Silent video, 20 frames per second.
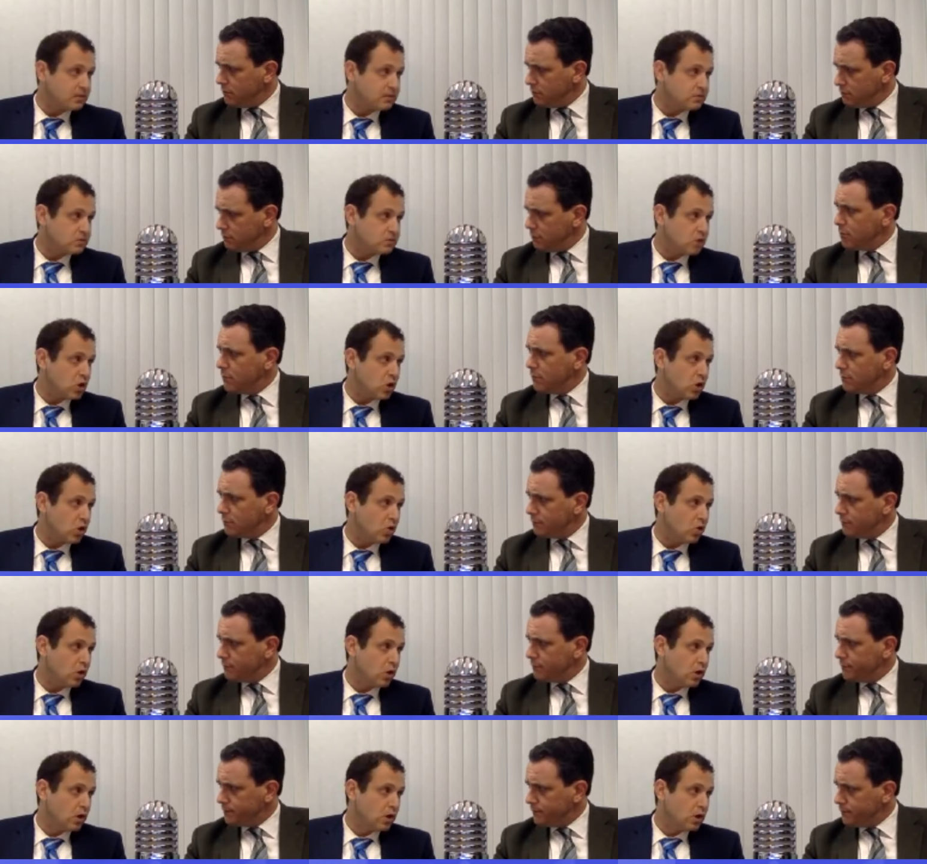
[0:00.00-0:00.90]

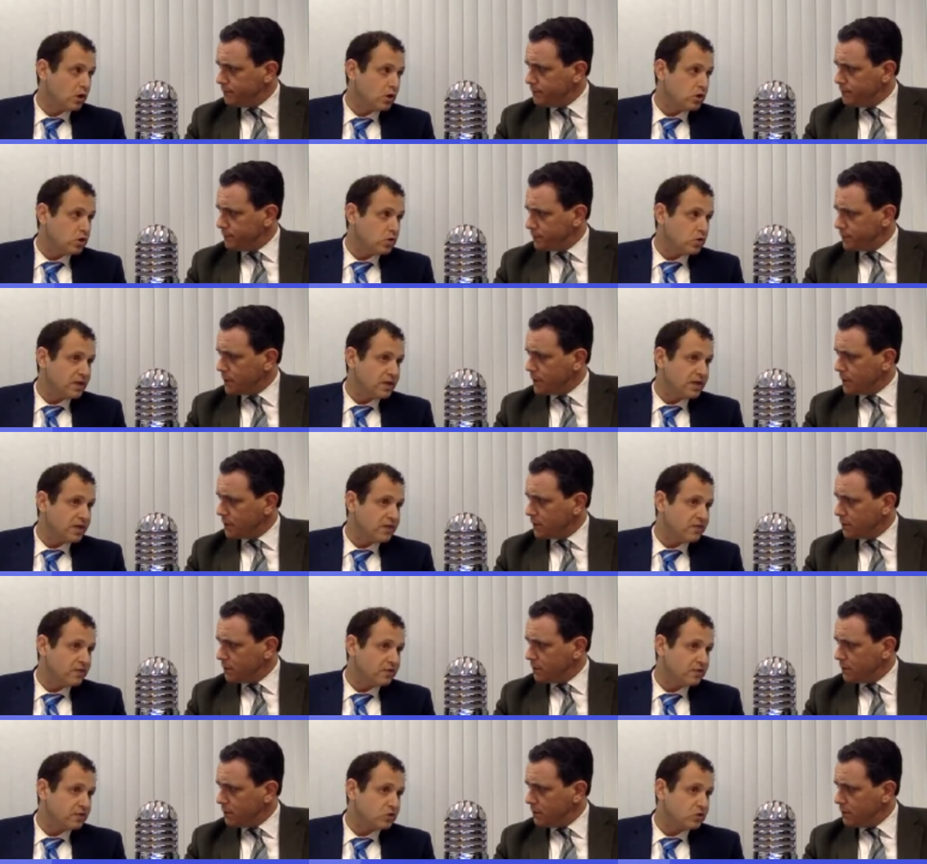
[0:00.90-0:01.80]
Speaker 1: So you can
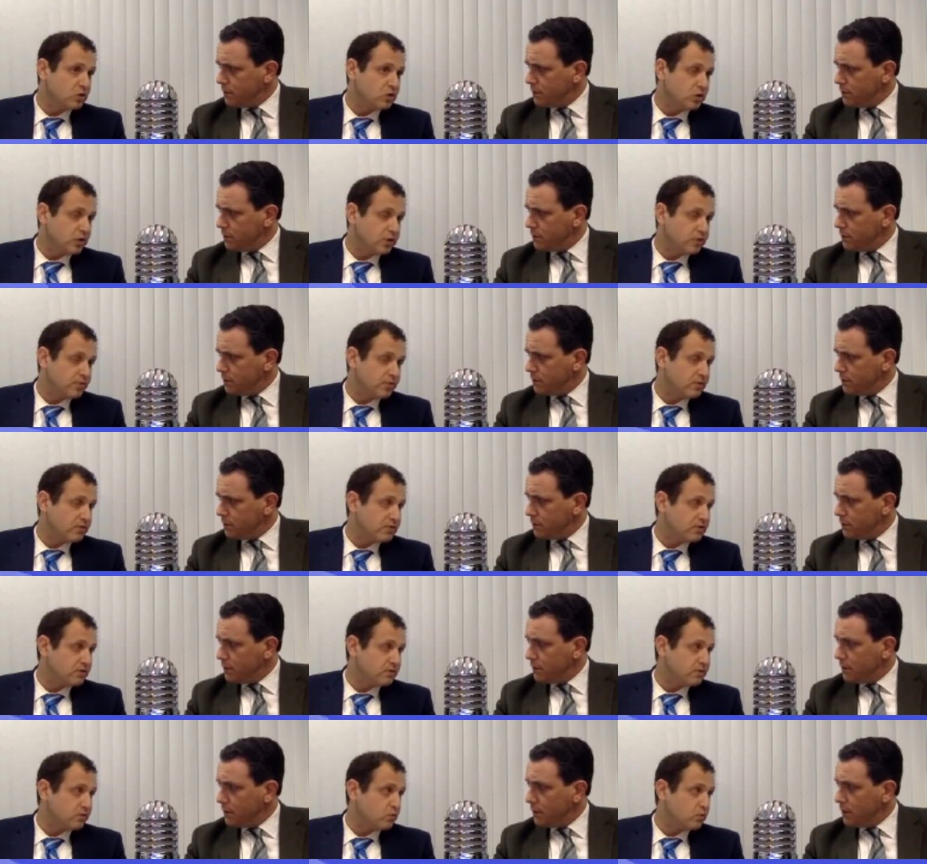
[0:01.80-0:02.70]
have an attorney
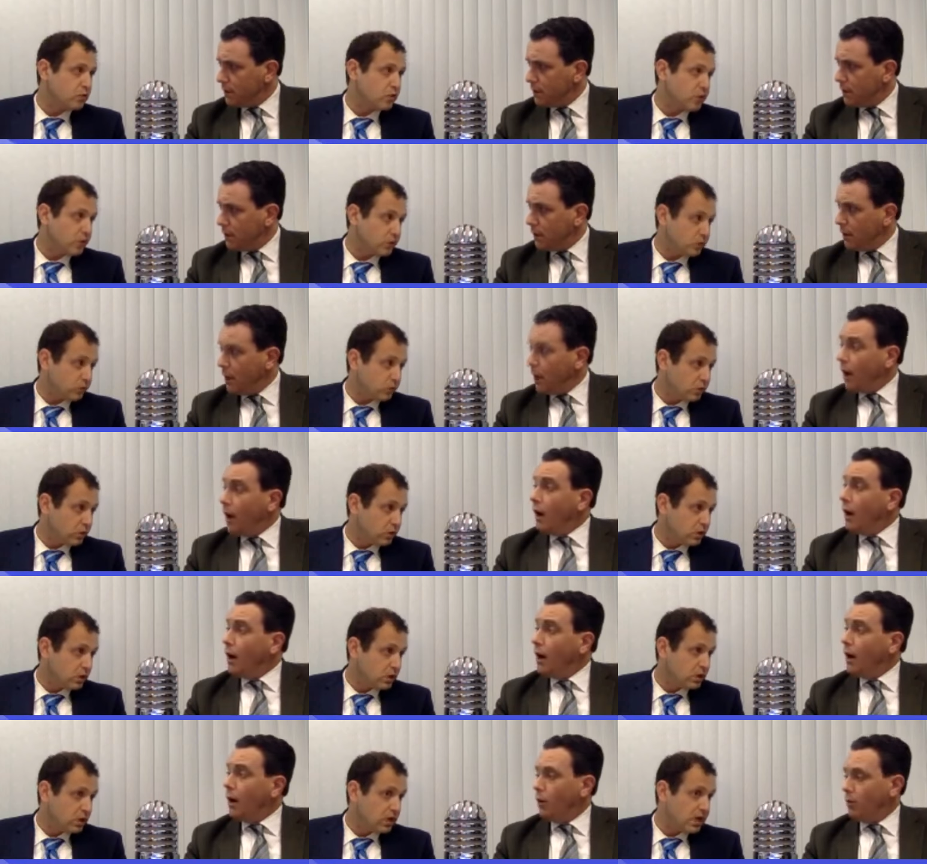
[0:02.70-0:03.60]
present for you.
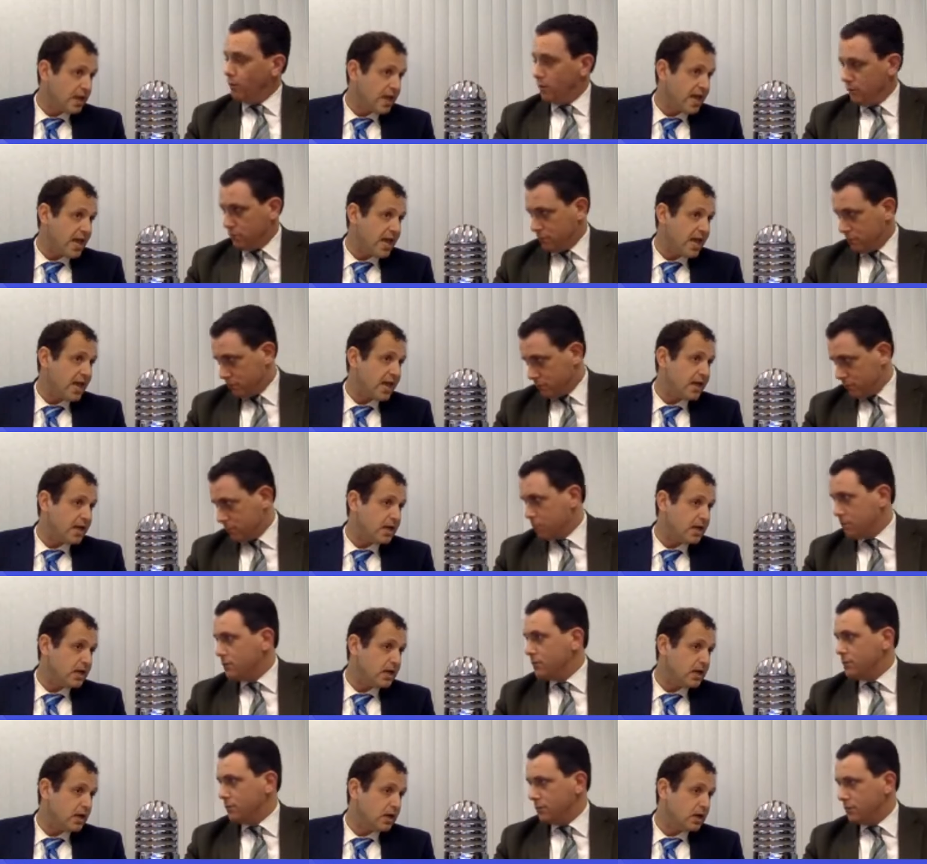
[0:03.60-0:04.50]
Oh.
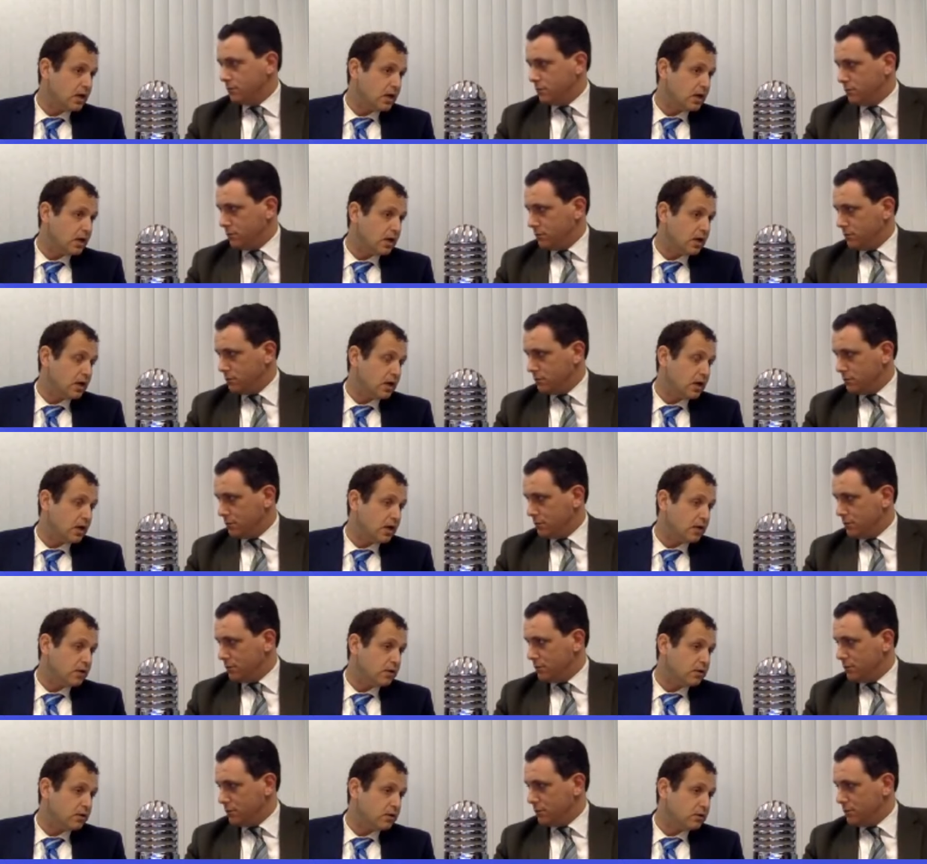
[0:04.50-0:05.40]
And
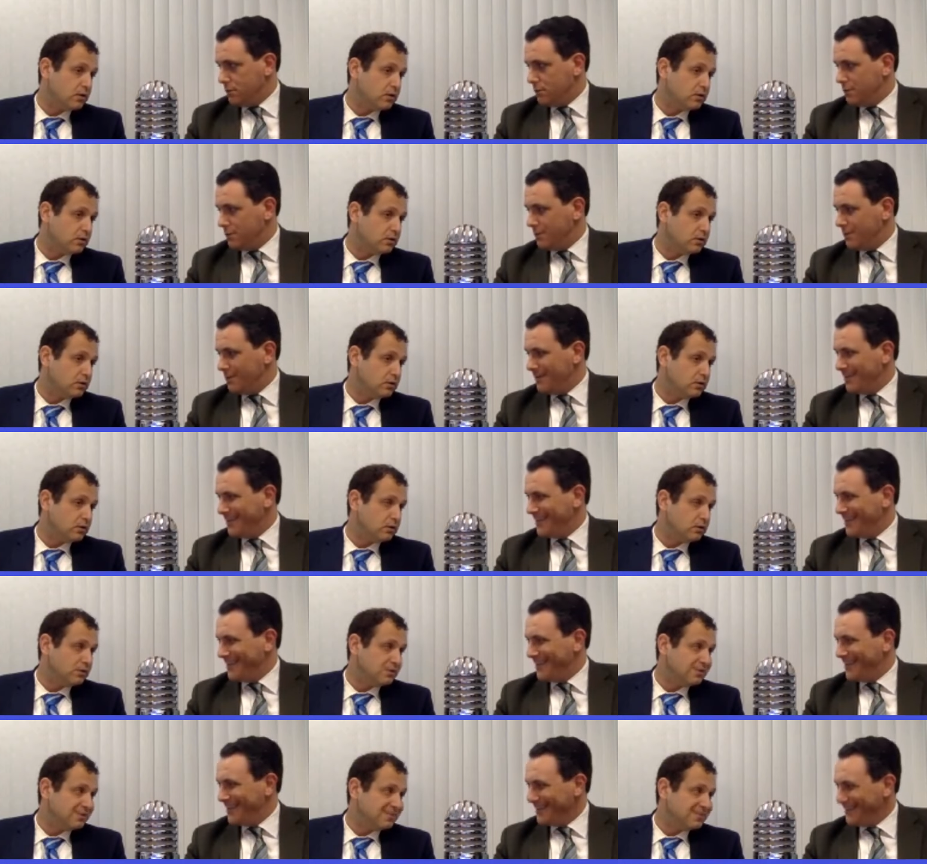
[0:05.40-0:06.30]
uh,
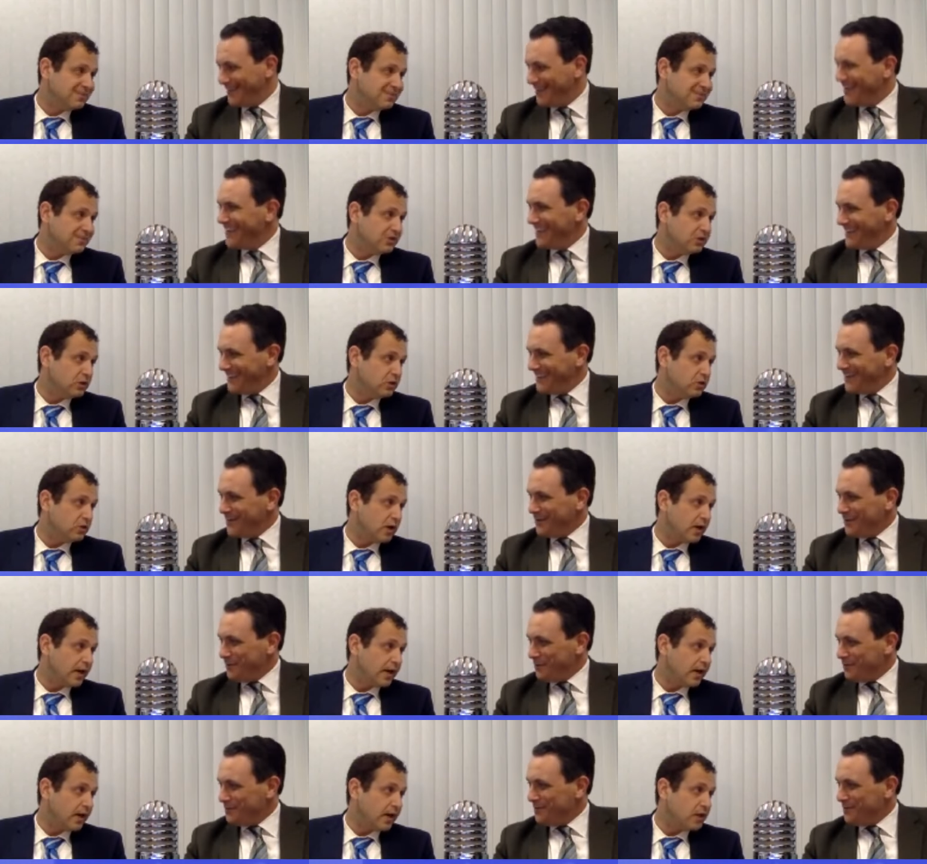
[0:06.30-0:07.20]
you know,
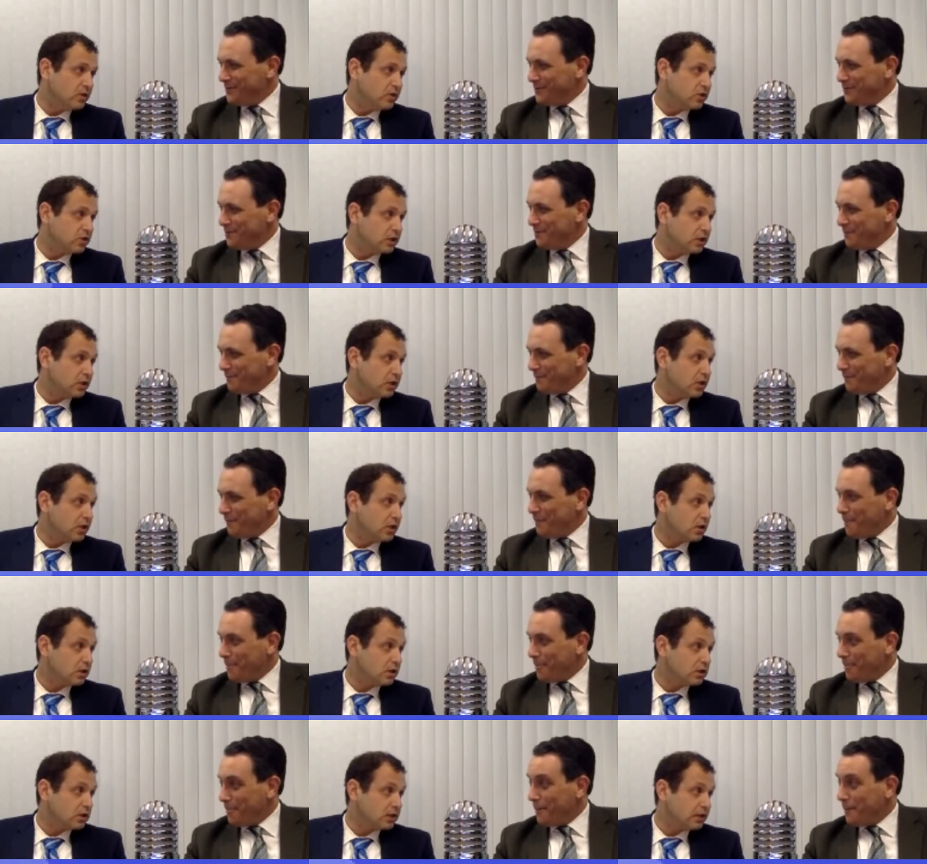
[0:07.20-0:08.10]
I, I usually
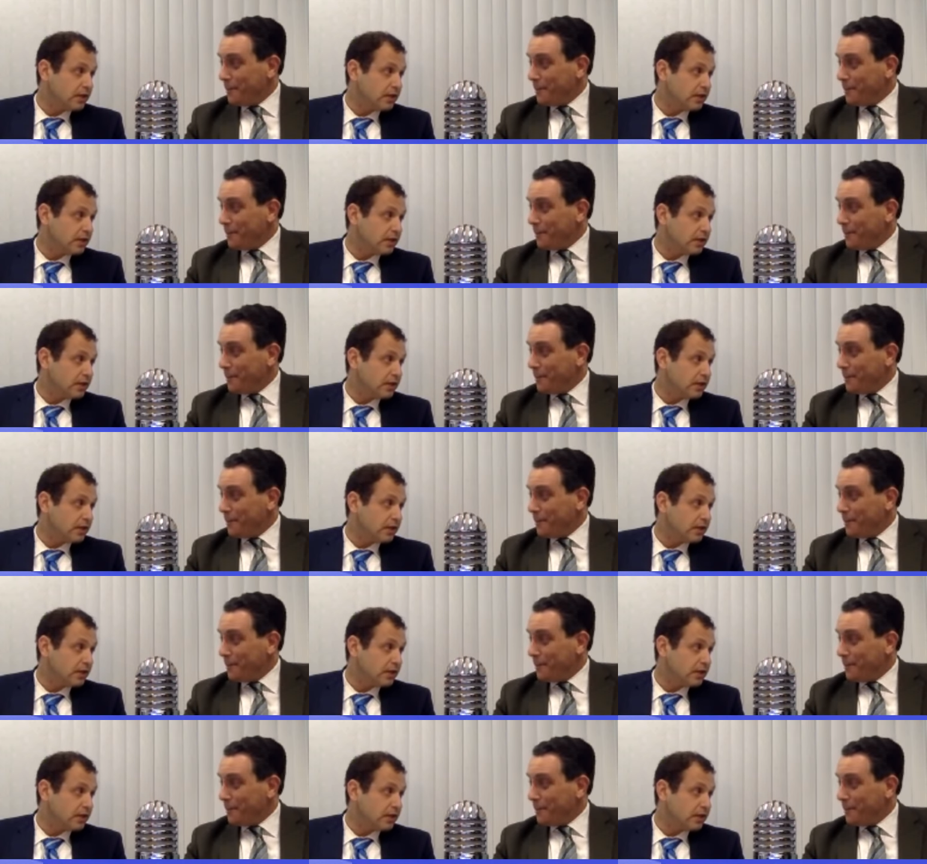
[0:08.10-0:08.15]
encourage